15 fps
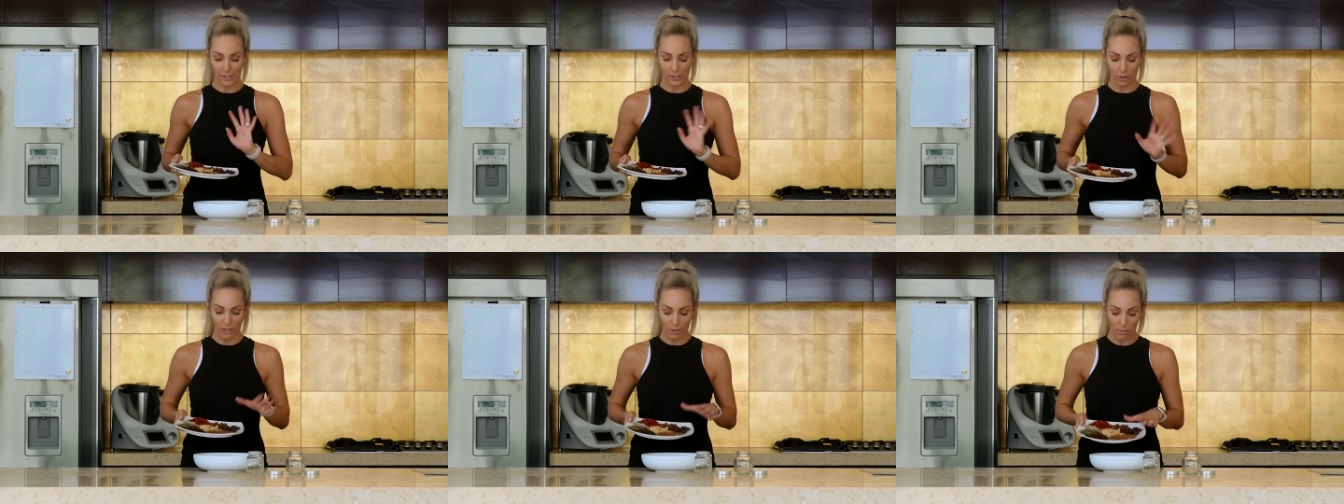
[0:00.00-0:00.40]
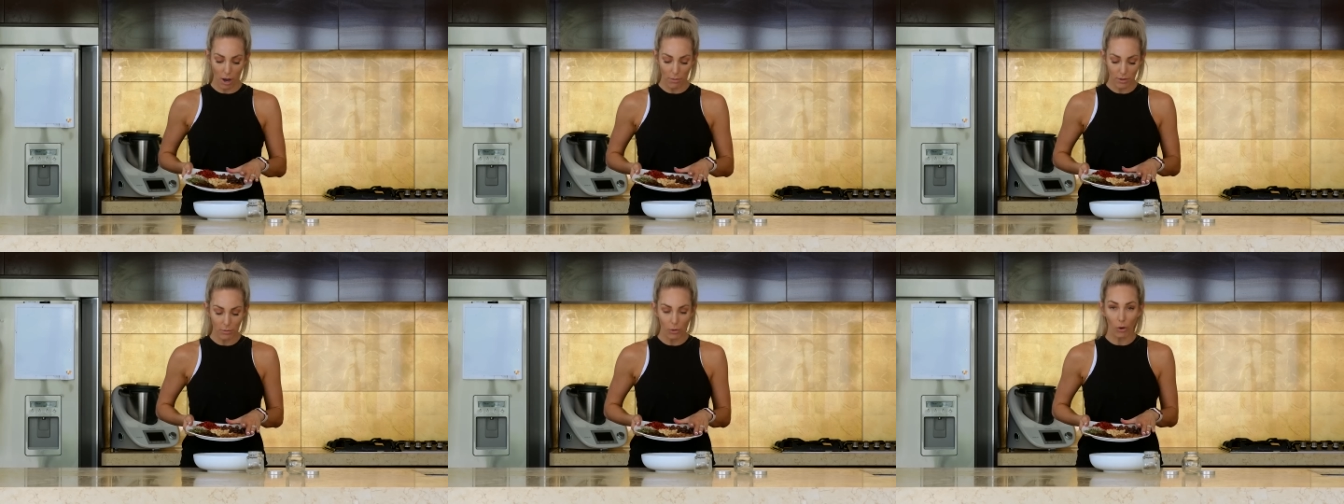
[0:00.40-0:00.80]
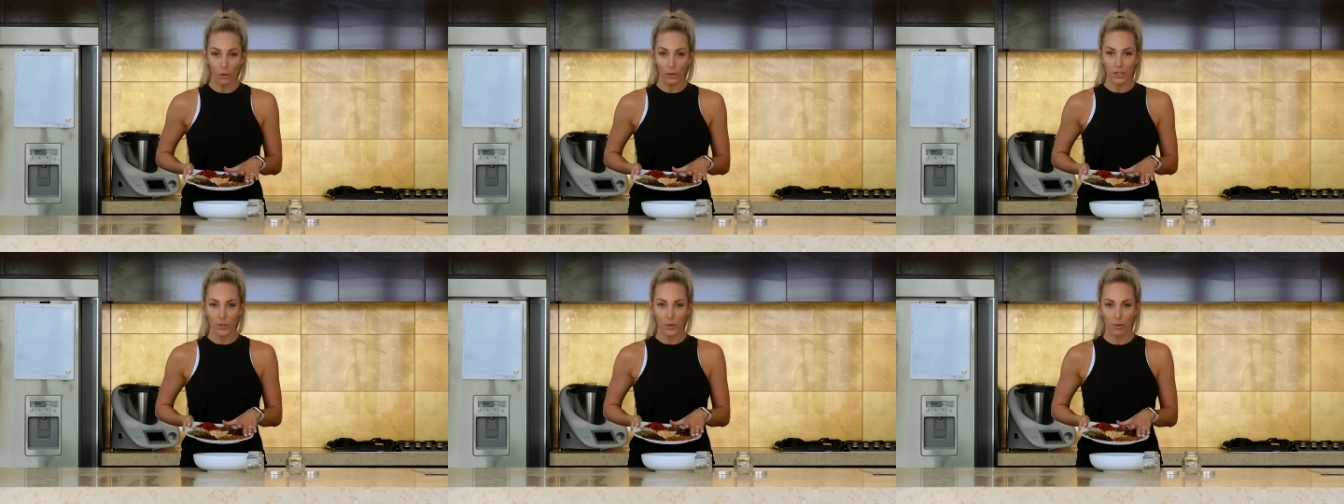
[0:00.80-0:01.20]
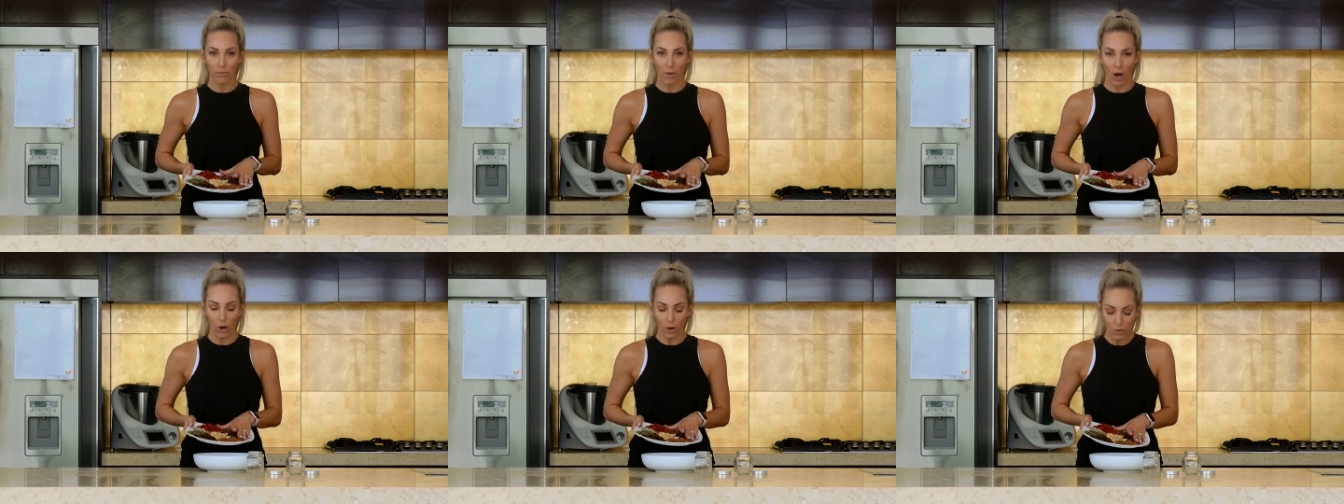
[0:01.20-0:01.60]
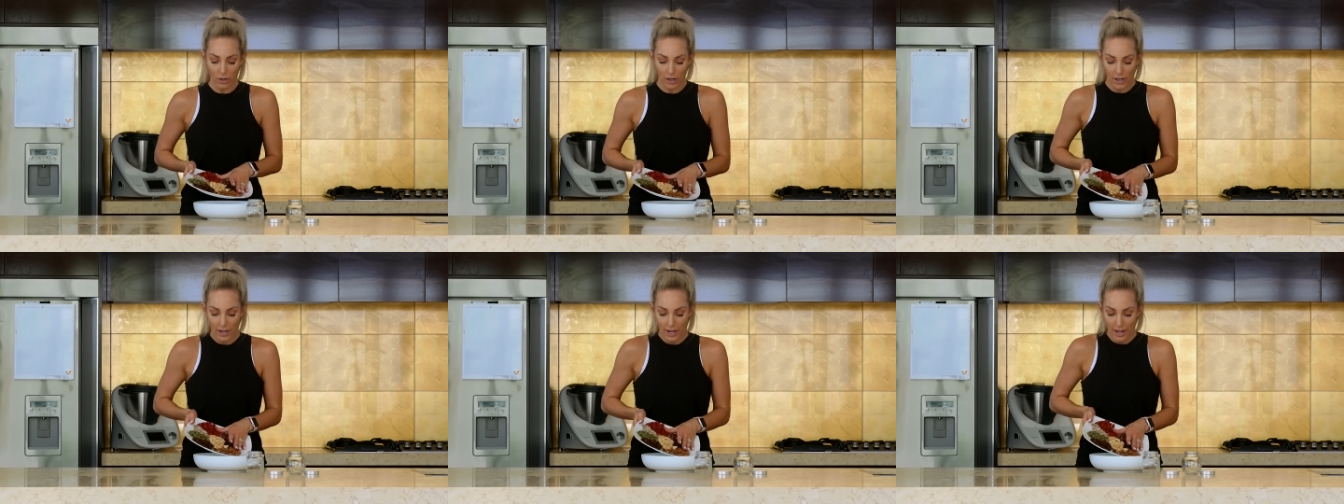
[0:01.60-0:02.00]
So I'm going to pop them all into a
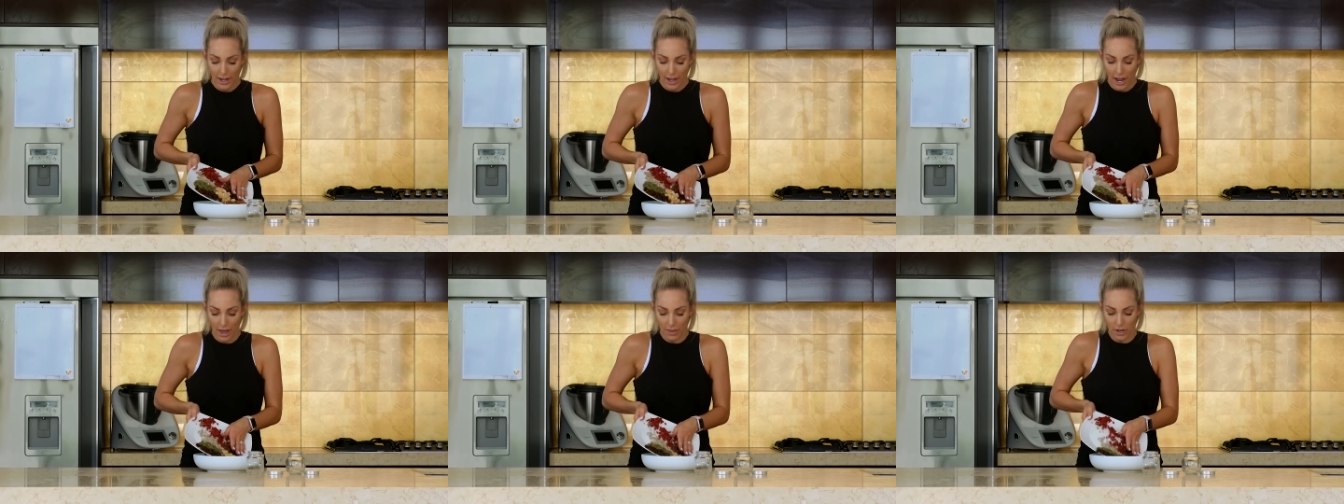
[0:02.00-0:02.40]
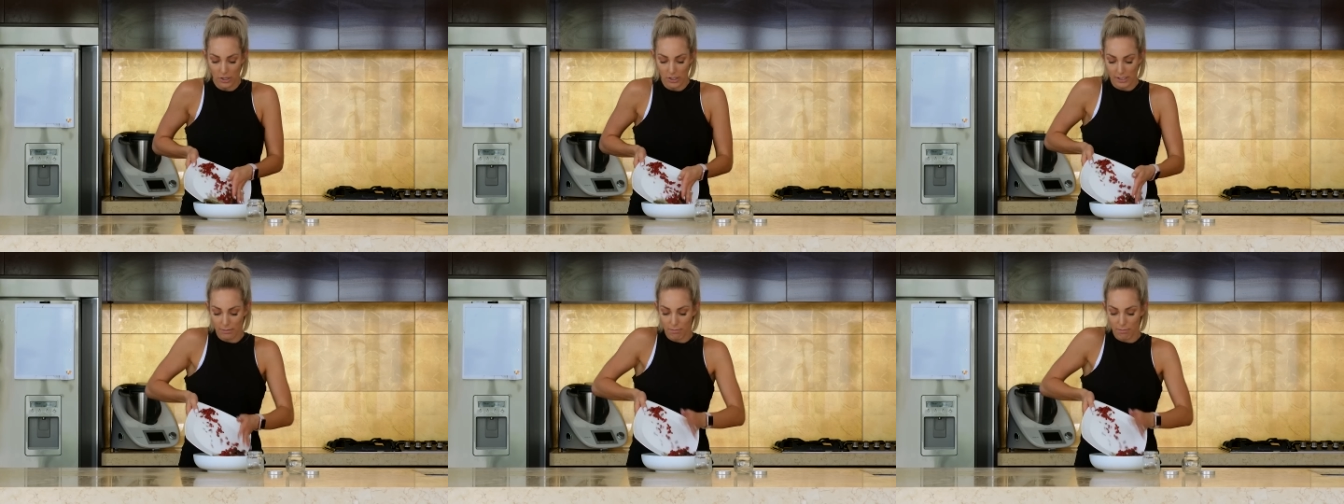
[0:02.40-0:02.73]
bowl and then just